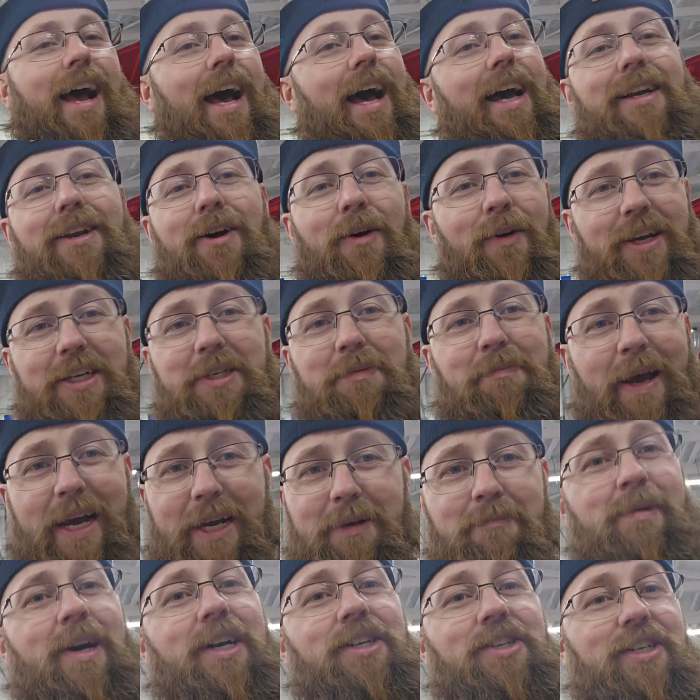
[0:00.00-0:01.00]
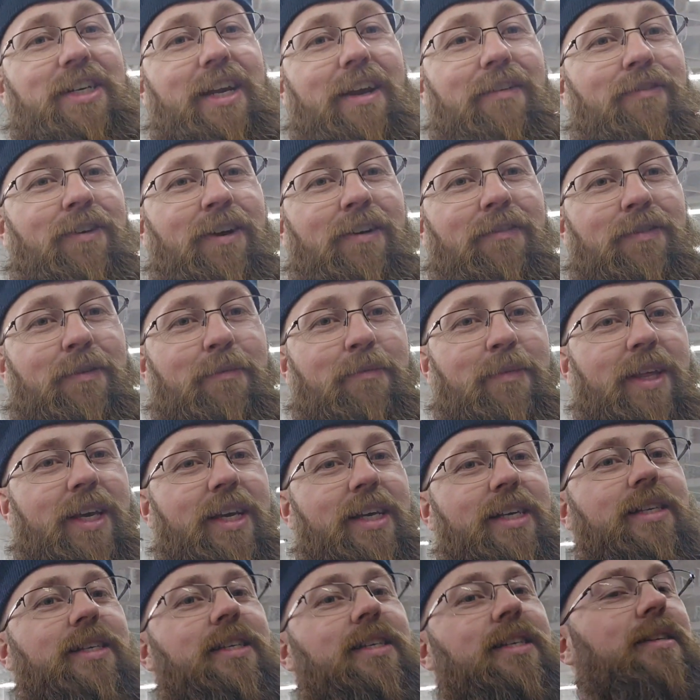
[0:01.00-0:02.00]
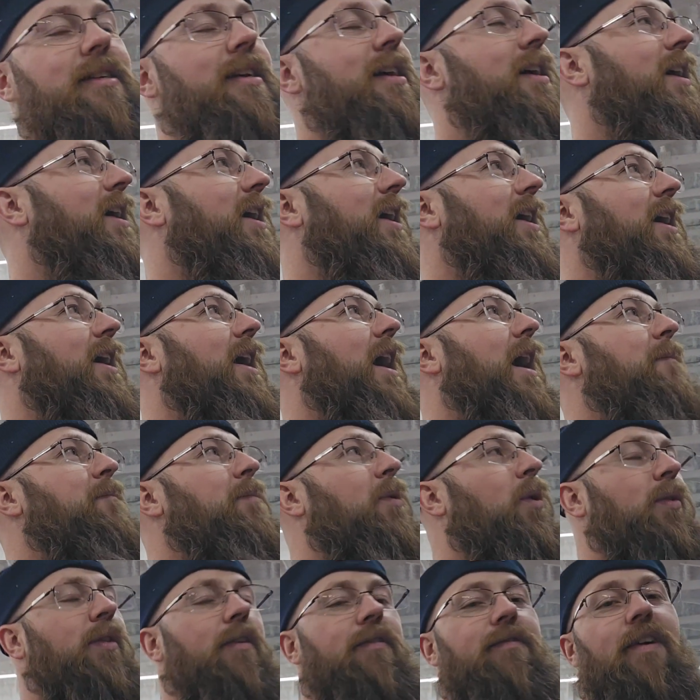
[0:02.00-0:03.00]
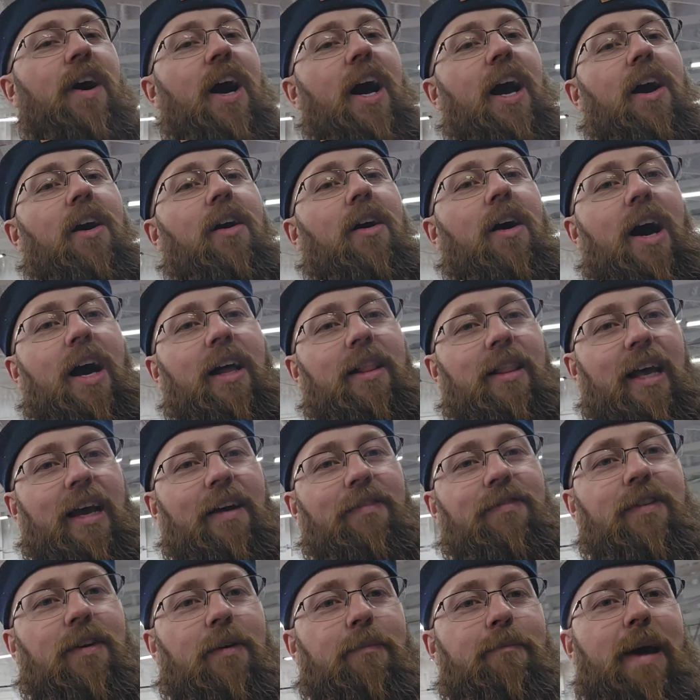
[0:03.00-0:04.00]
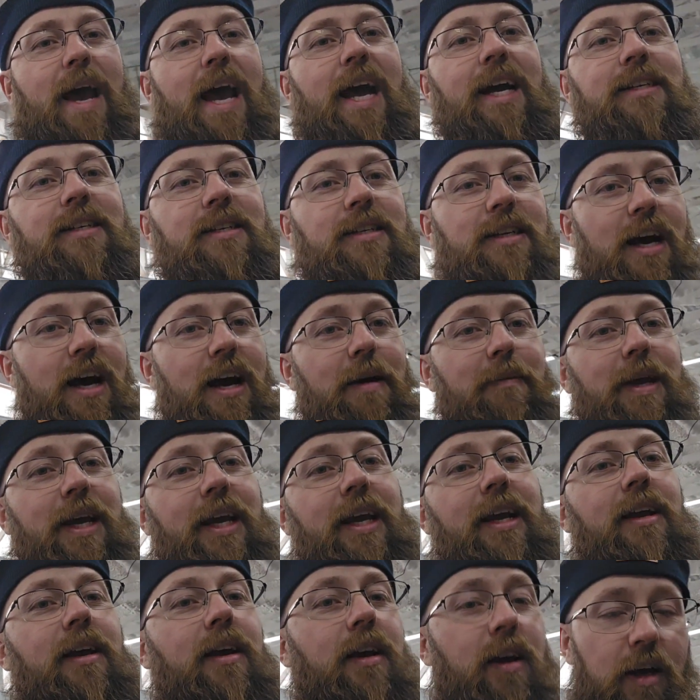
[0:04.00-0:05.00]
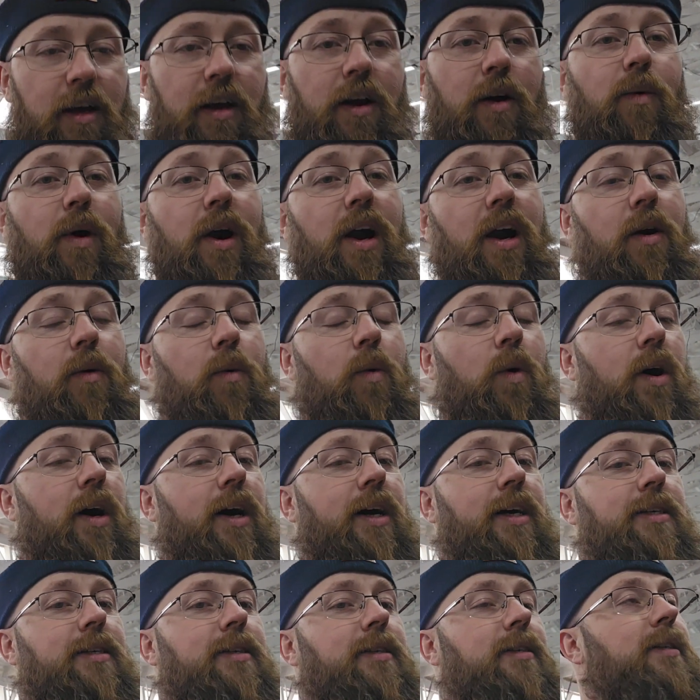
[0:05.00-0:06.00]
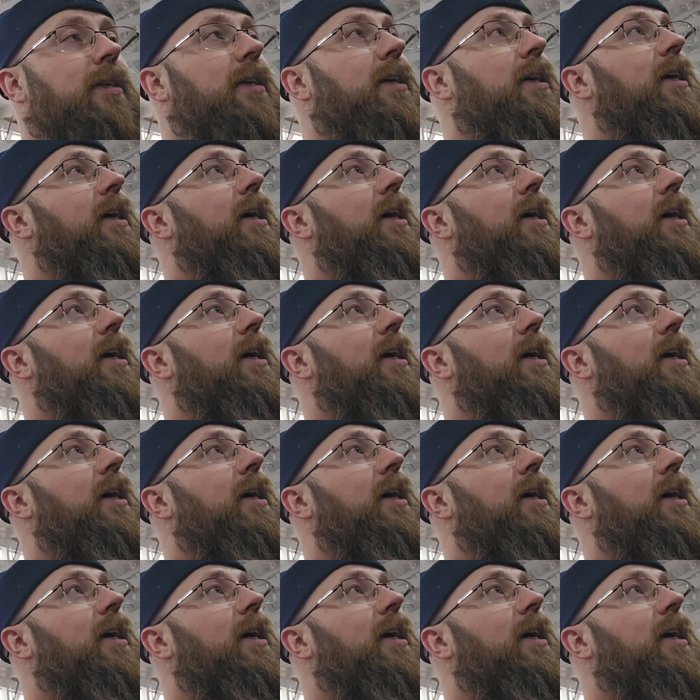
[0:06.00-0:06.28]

I don't expect much different from this. I pulled the file, I left the max timing where it was,